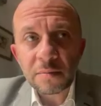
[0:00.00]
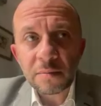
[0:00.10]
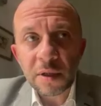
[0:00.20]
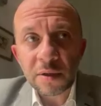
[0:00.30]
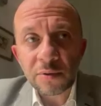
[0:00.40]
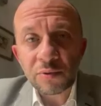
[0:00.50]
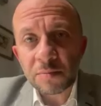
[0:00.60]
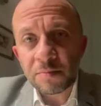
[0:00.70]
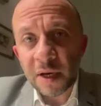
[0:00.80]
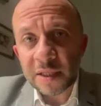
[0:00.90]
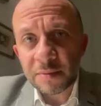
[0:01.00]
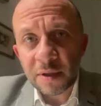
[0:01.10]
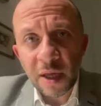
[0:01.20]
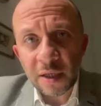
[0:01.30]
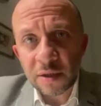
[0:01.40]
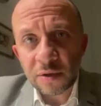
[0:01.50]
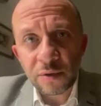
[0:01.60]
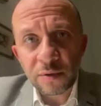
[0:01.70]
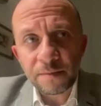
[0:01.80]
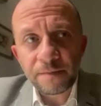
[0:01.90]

because it was impossible not to.